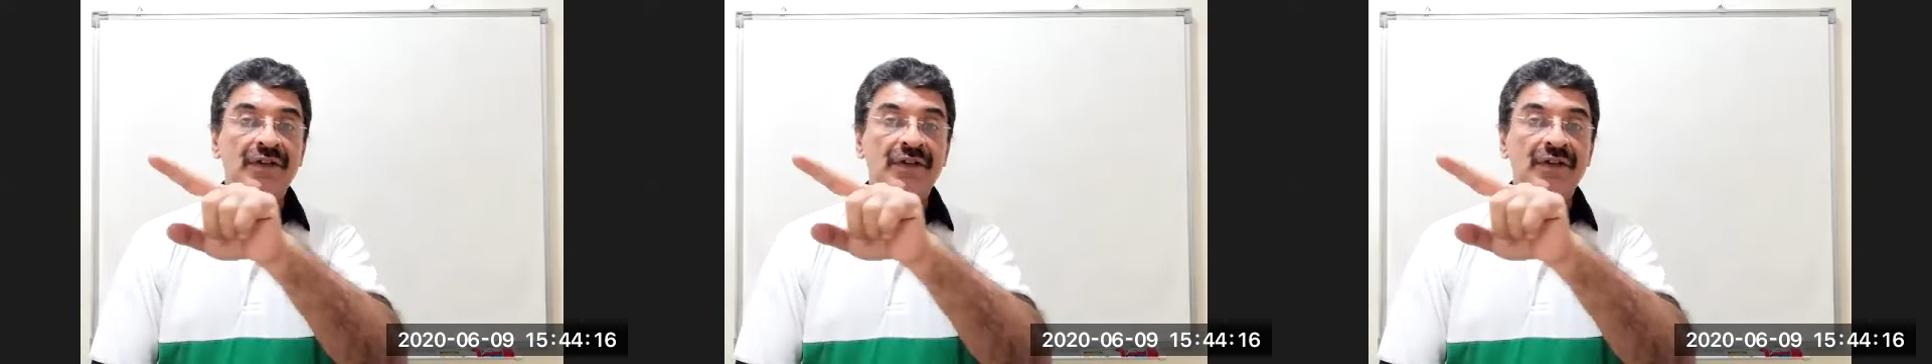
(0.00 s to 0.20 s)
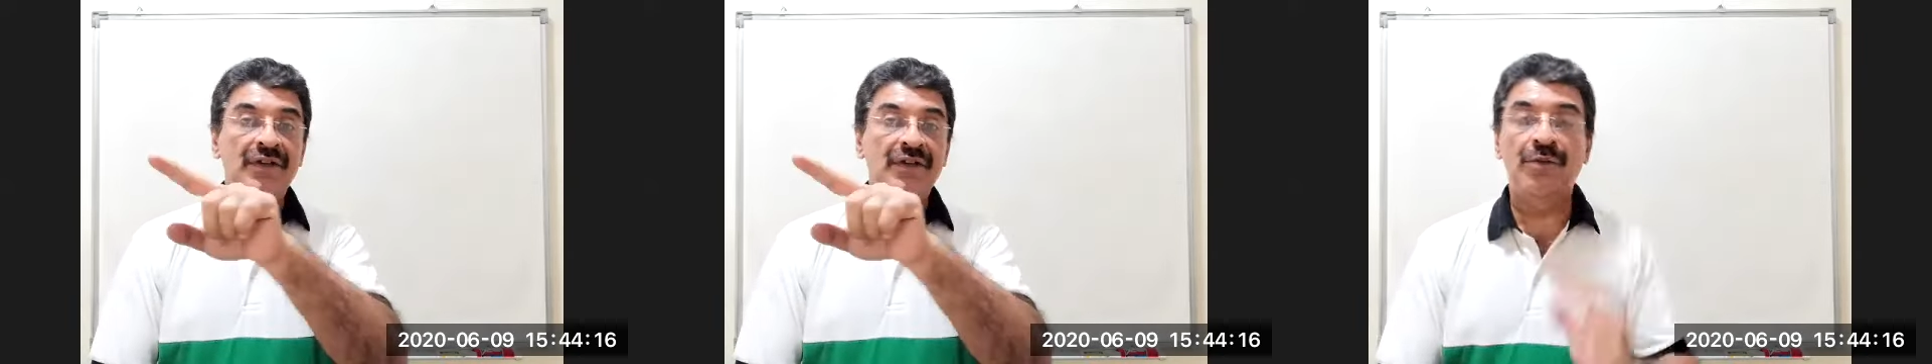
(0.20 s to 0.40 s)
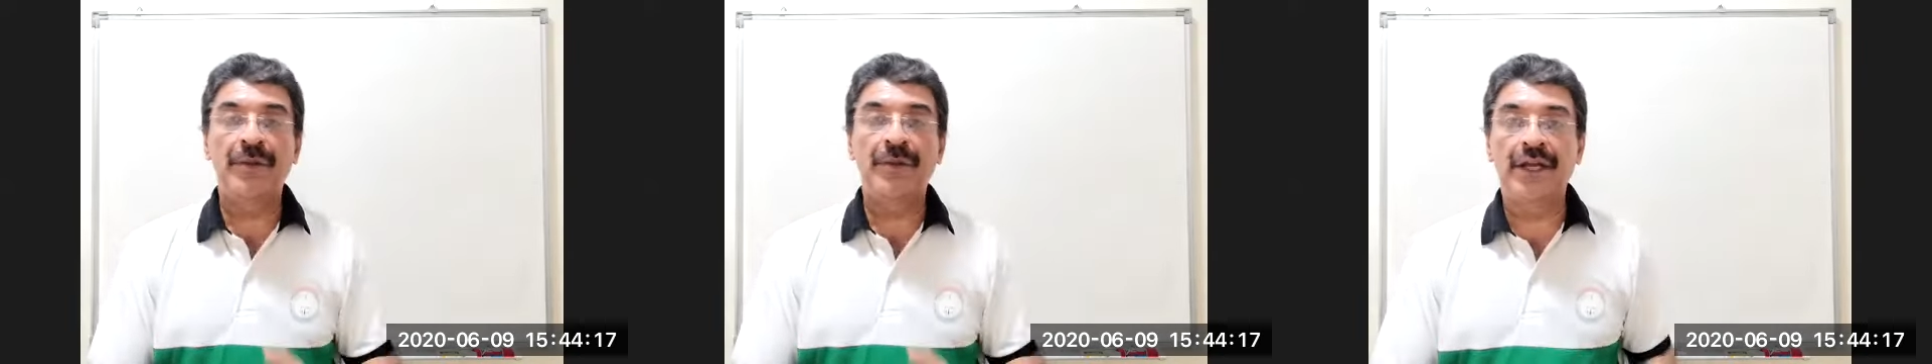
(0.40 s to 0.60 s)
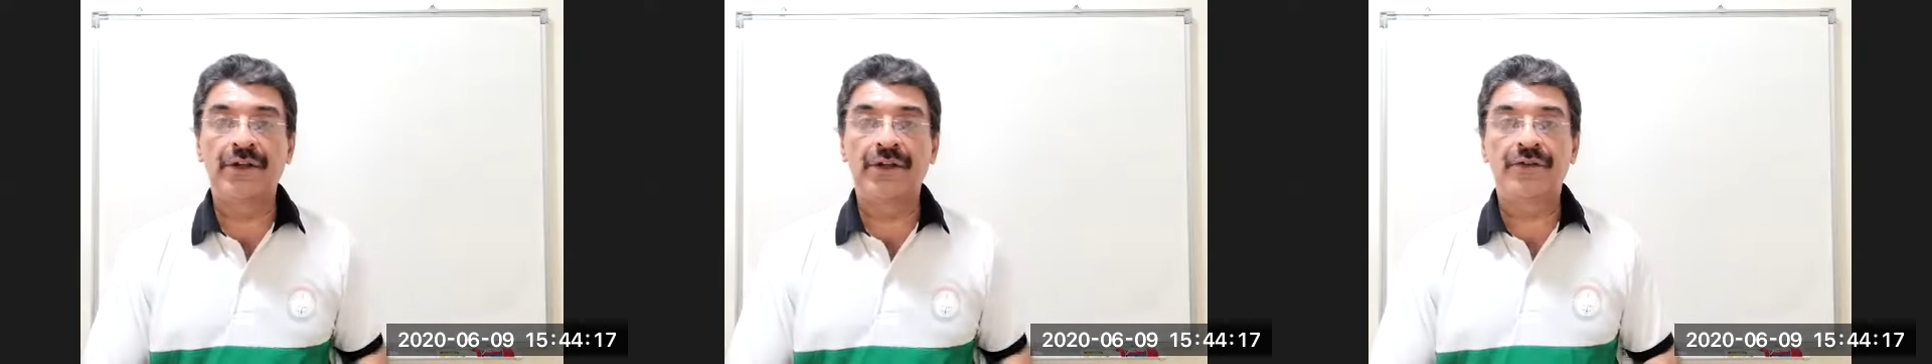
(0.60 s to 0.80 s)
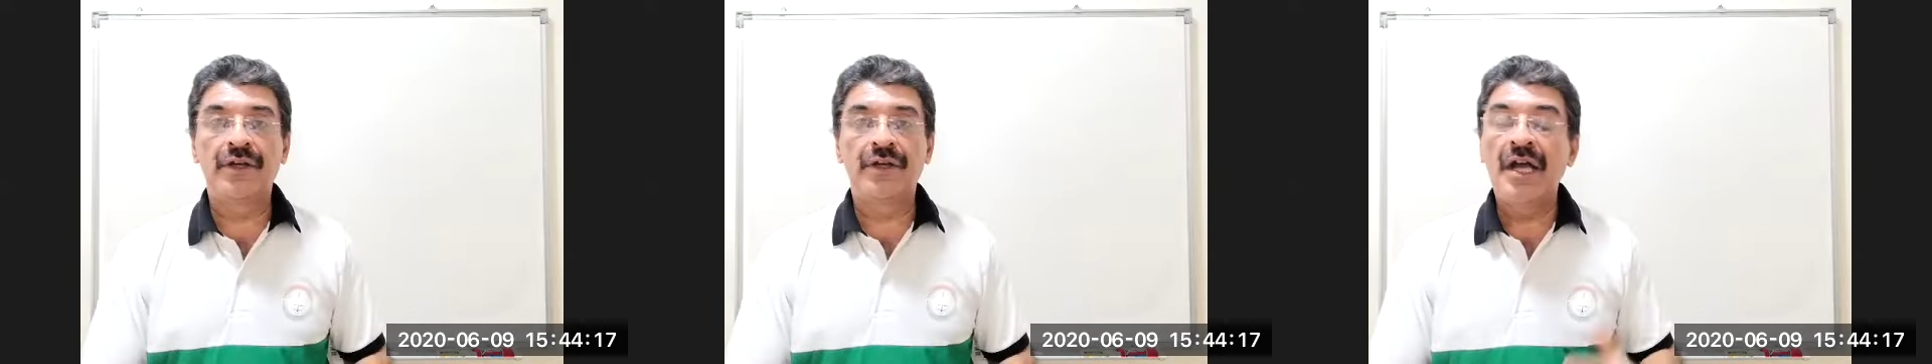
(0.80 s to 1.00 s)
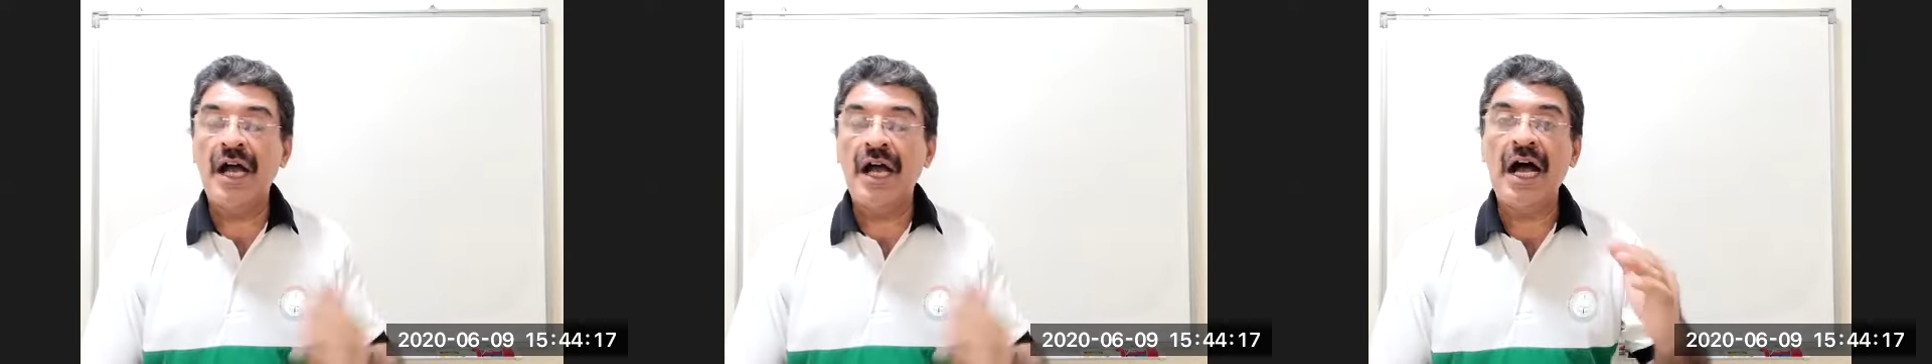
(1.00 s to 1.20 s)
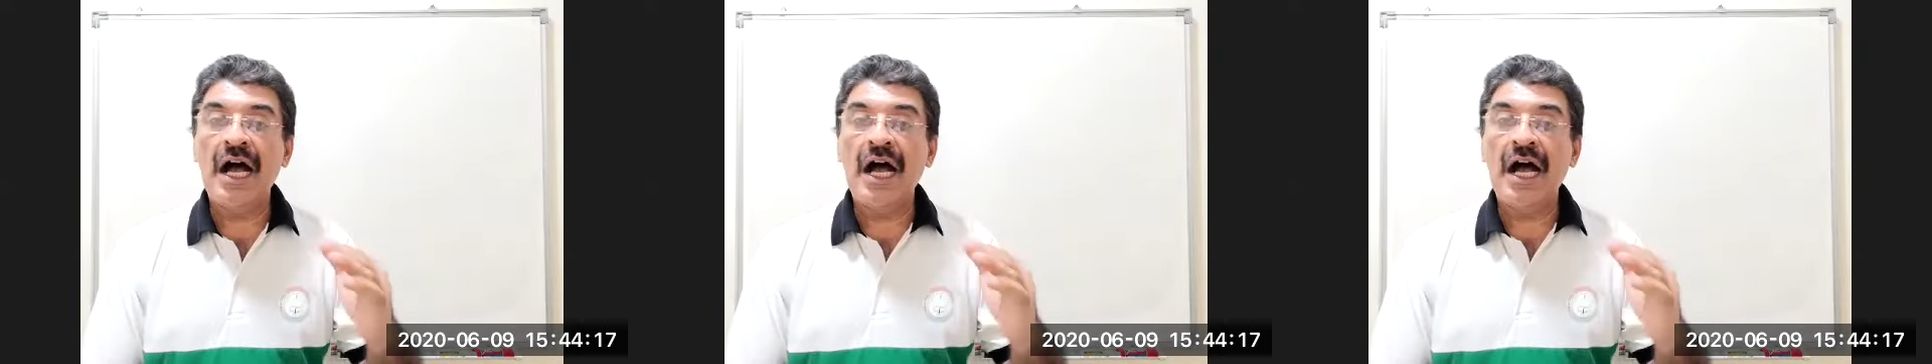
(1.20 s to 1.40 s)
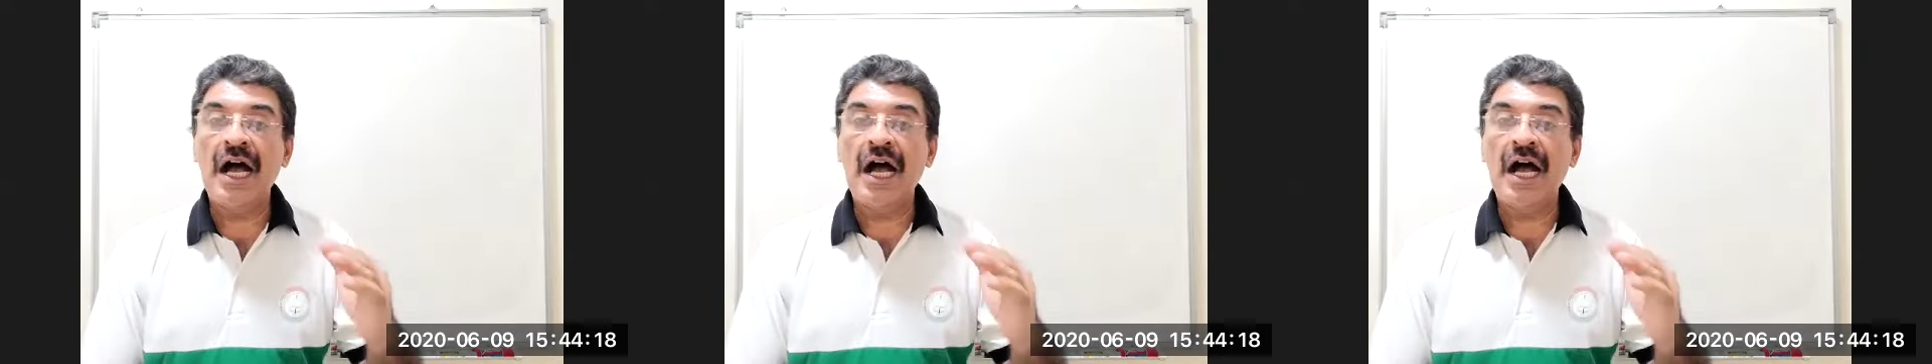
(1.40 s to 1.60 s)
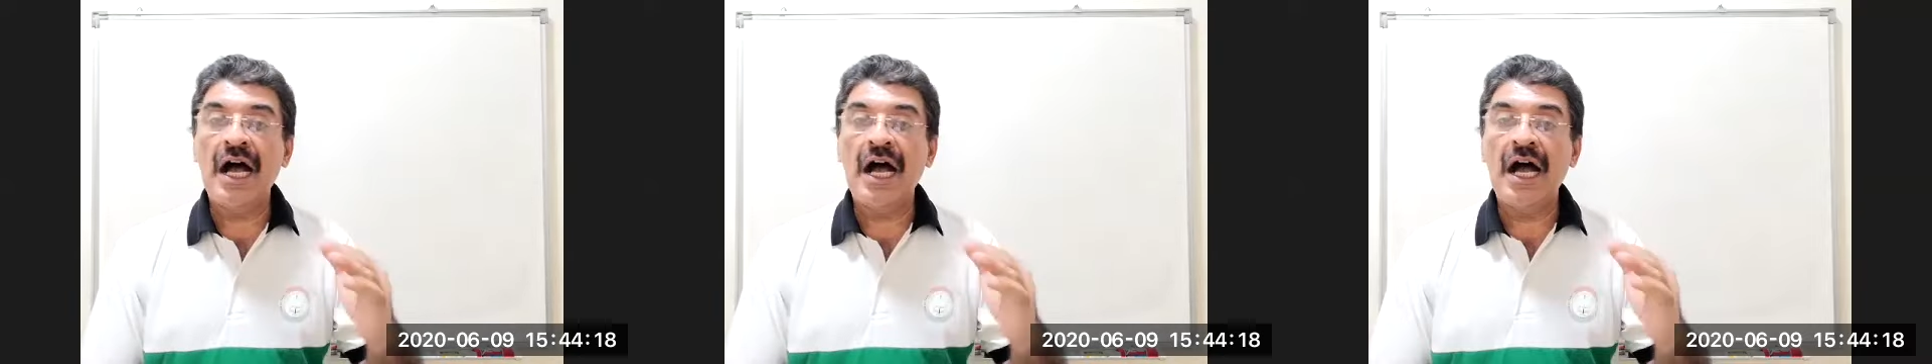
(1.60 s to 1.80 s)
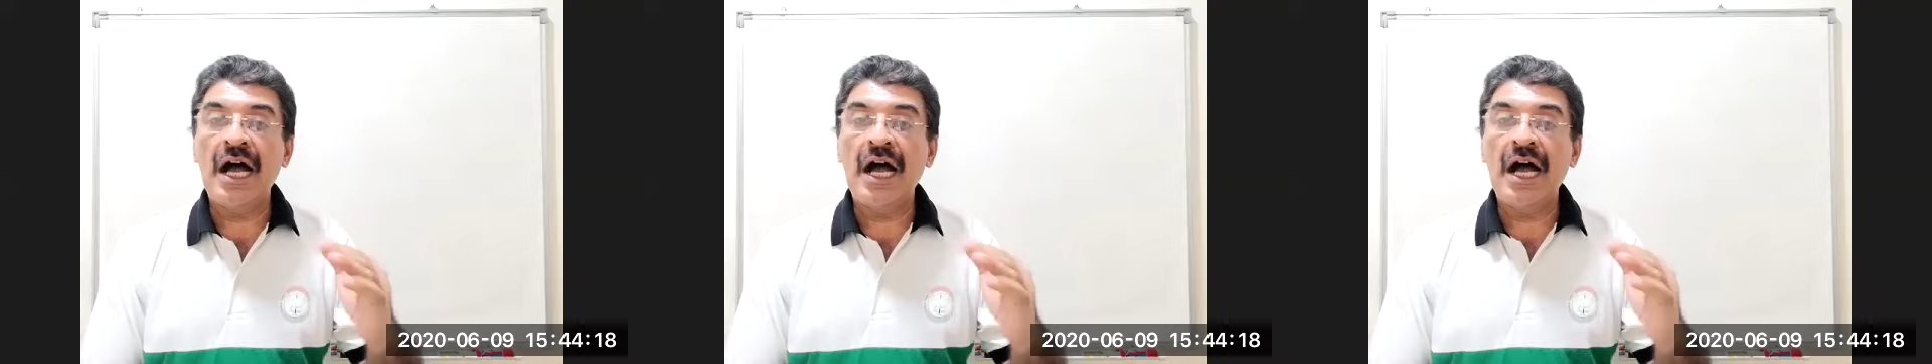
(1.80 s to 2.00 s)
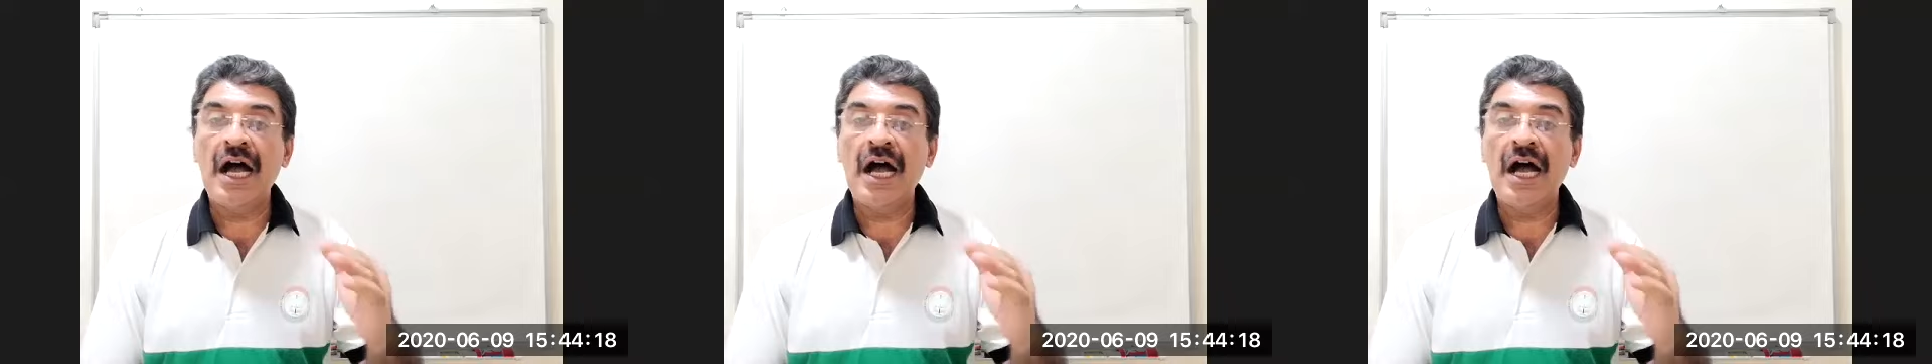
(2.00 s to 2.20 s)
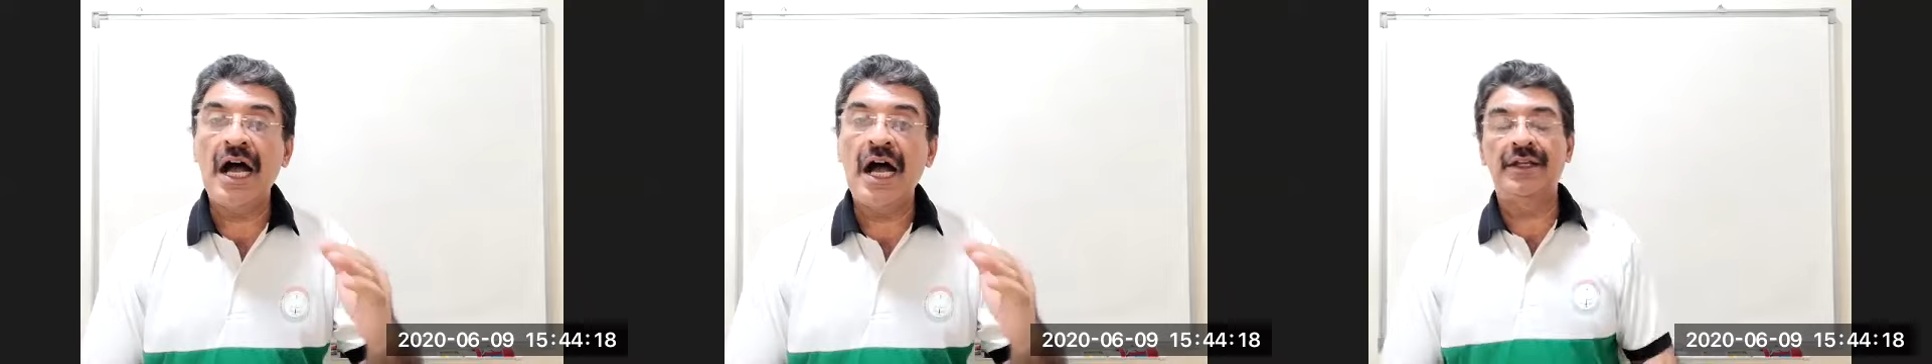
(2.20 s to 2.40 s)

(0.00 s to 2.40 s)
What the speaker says: plus or minus. How to put the sign?